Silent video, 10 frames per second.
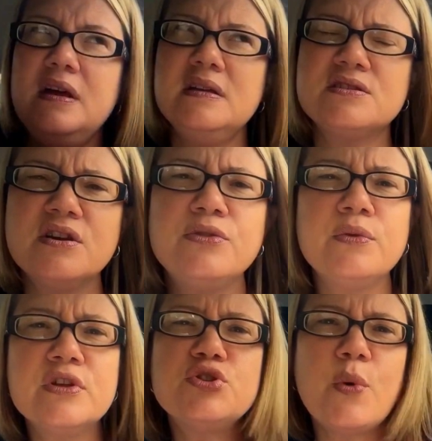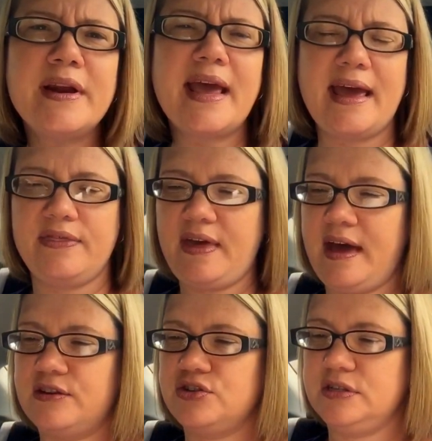It's good through the 28th
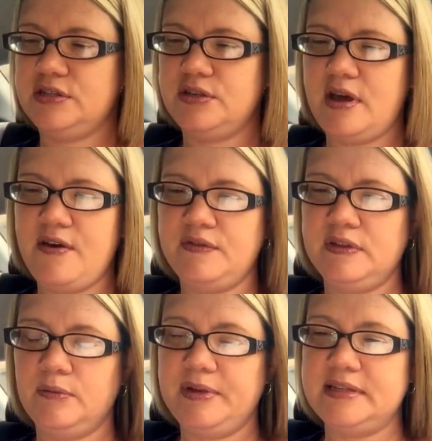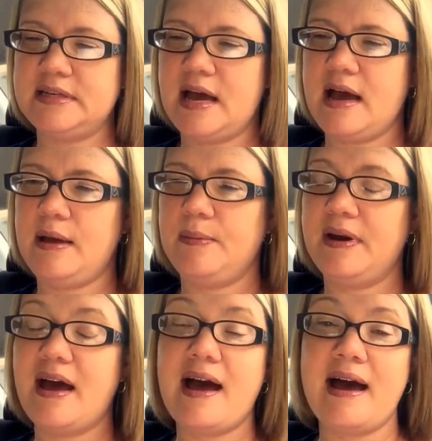actually, so you have a little bit of time,
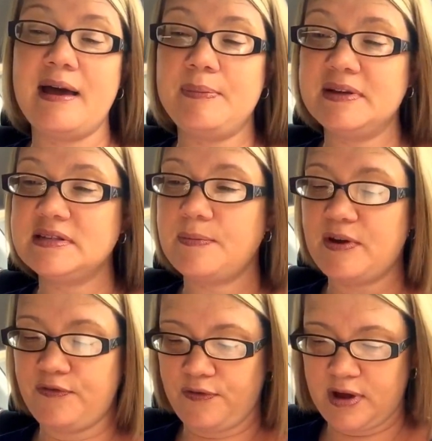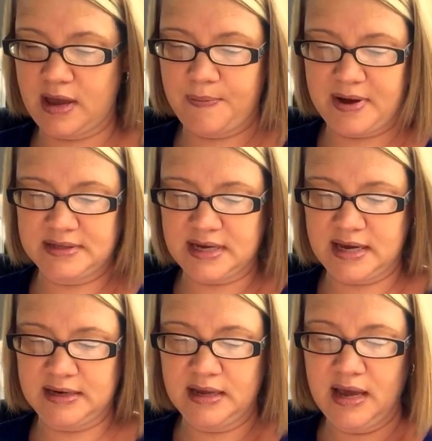but I picked up my free
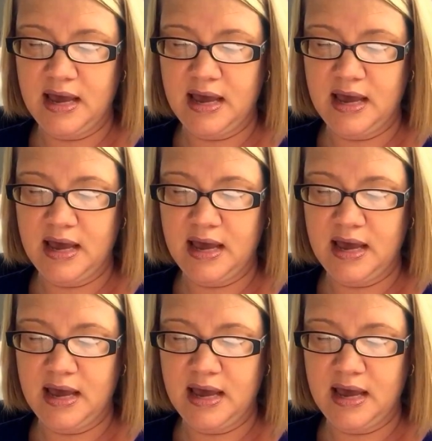8x10.